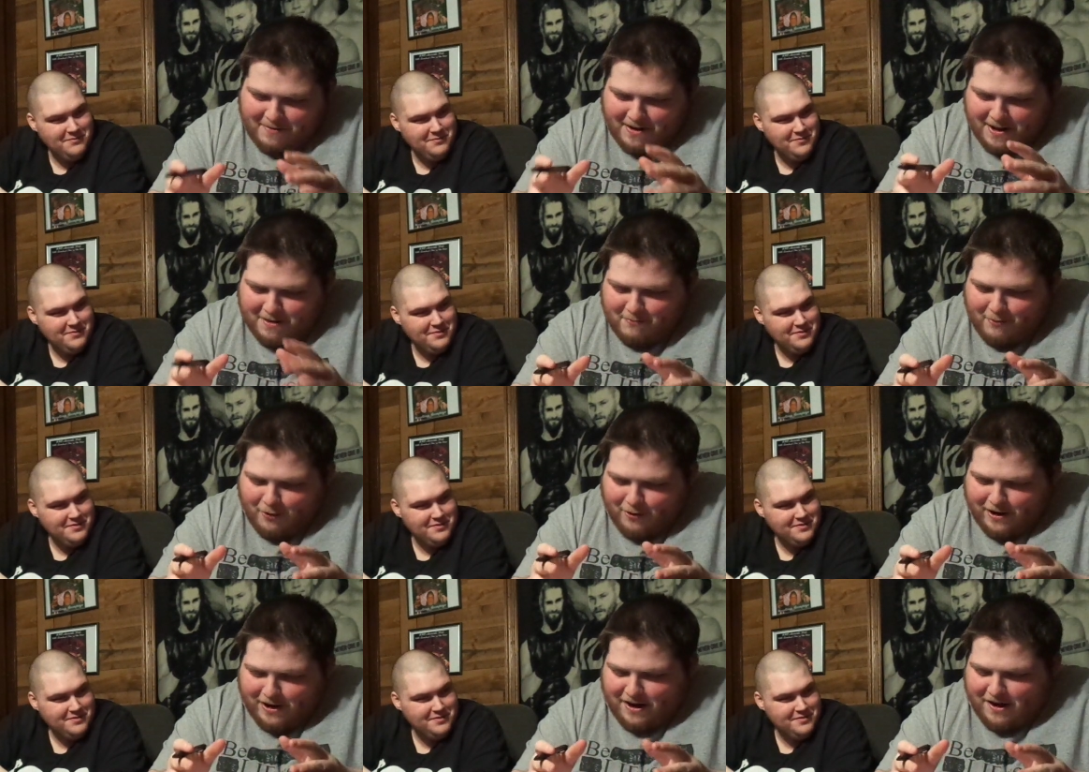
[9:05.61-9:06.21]
Speaker 1: many more
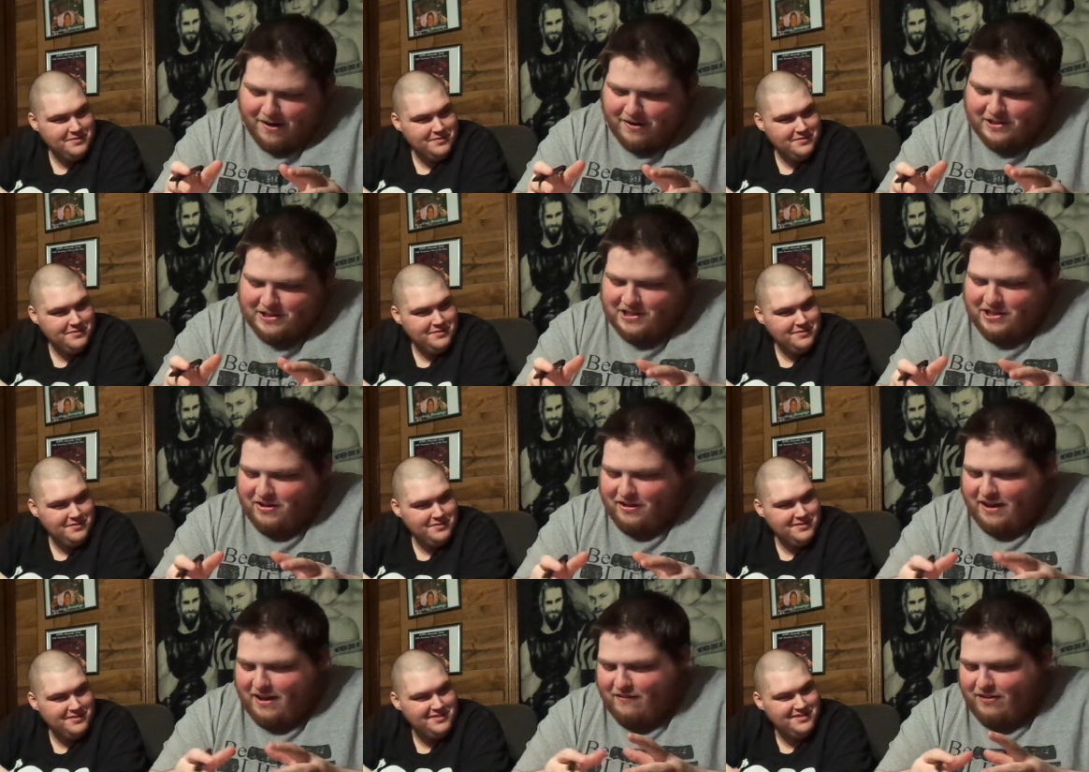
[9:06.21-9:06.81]
years do you
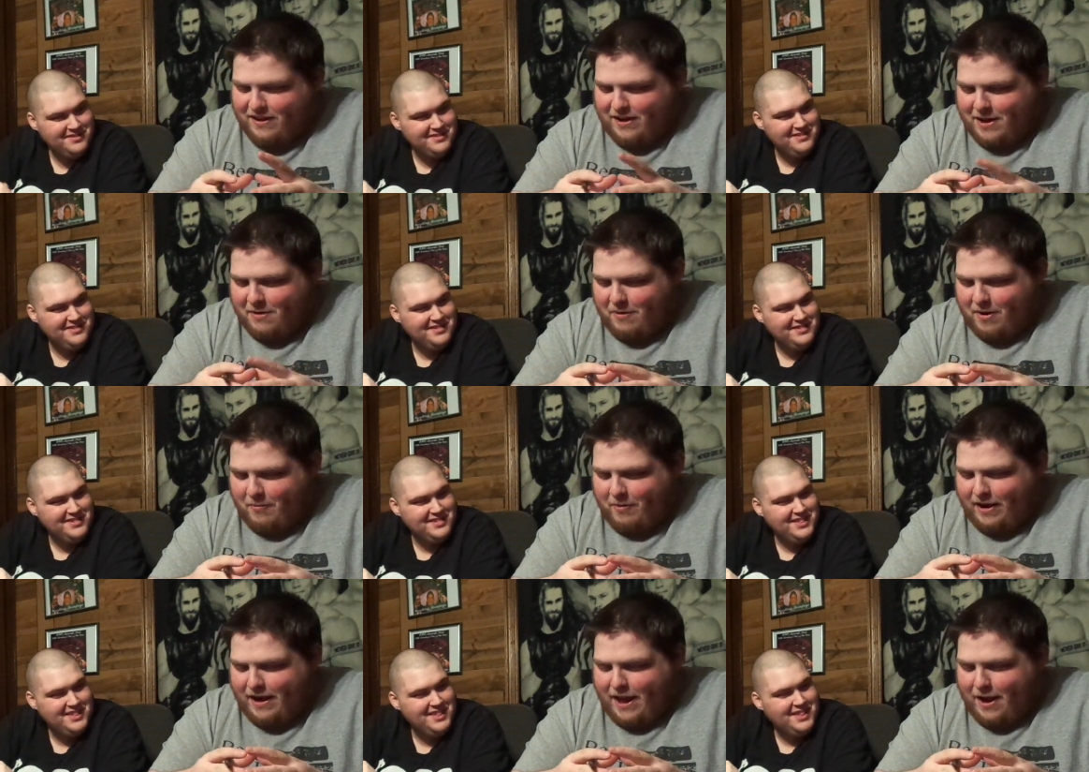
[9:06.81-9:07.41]
give the
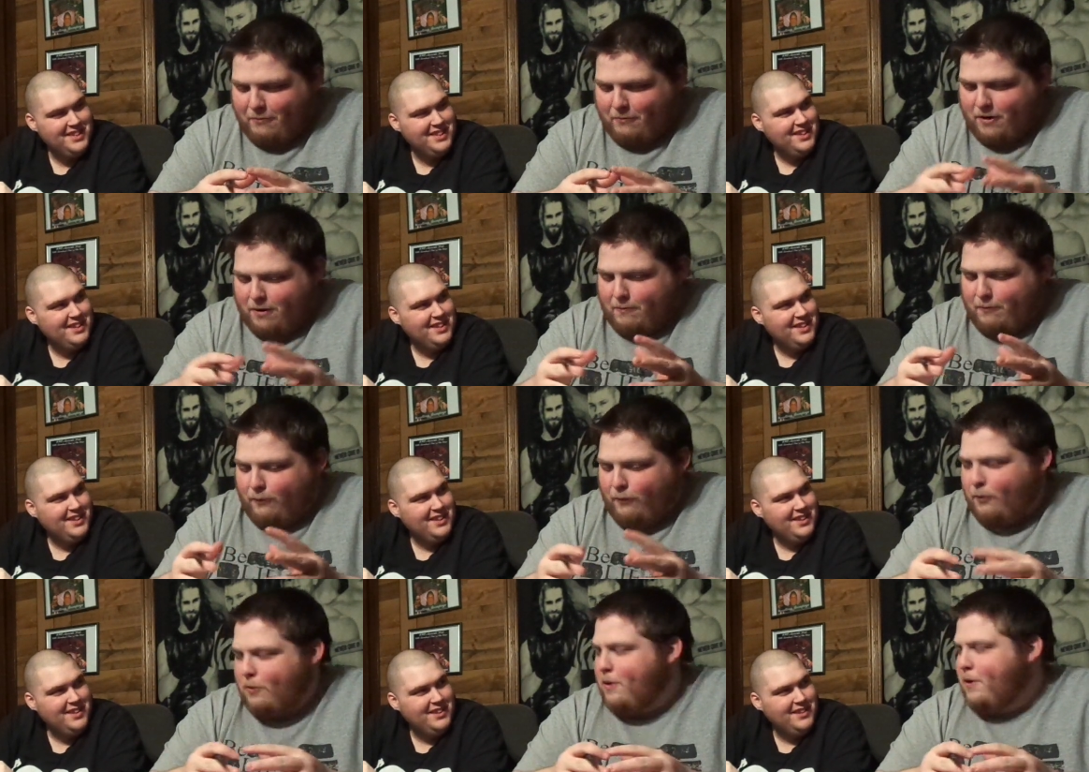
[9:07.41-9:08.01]
WWE Network
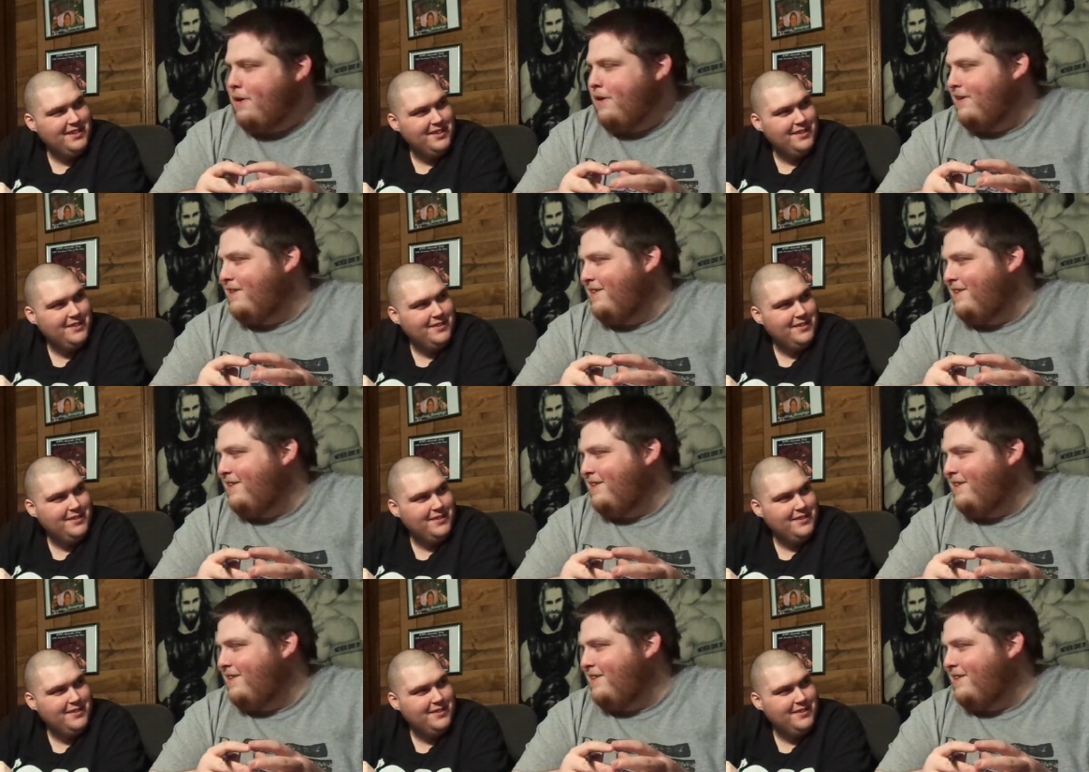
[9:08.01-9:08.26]
before it